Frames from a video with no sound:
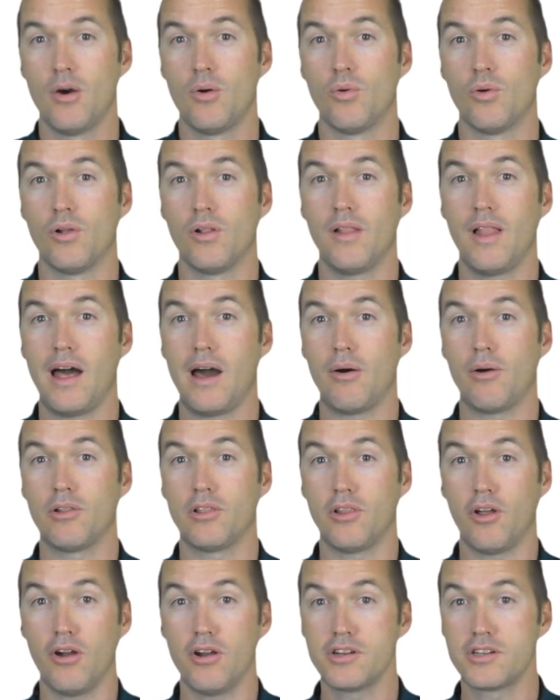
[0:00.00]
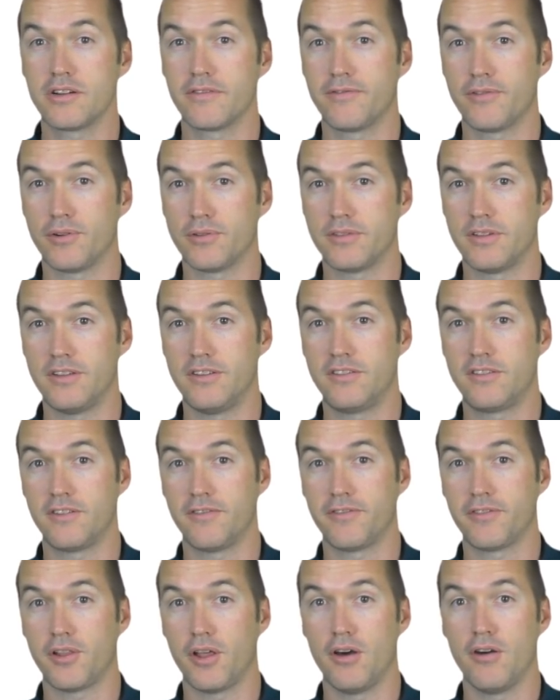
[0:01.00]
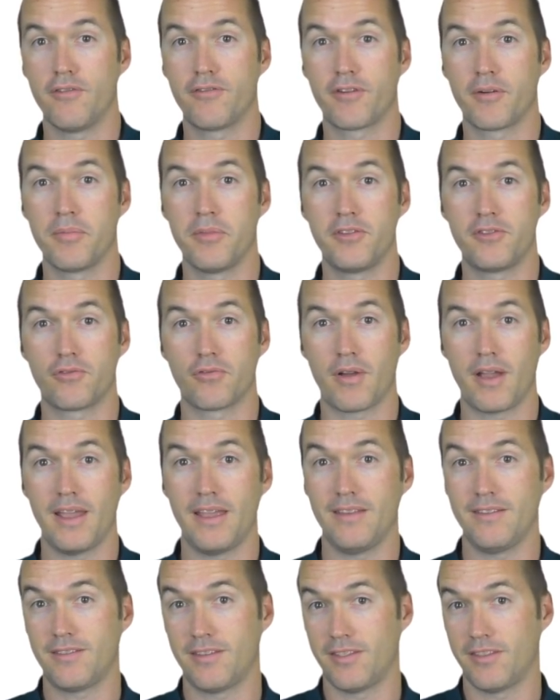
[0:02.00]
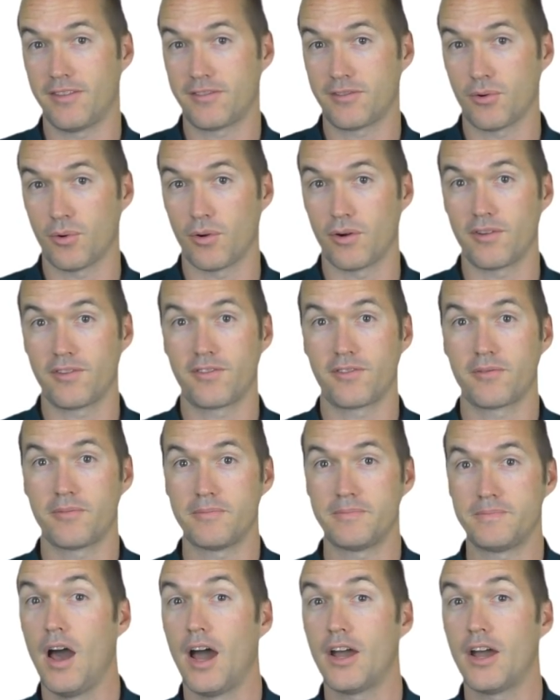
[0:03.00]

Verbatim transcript: will allow a larger voltage to flow from the drain to the source.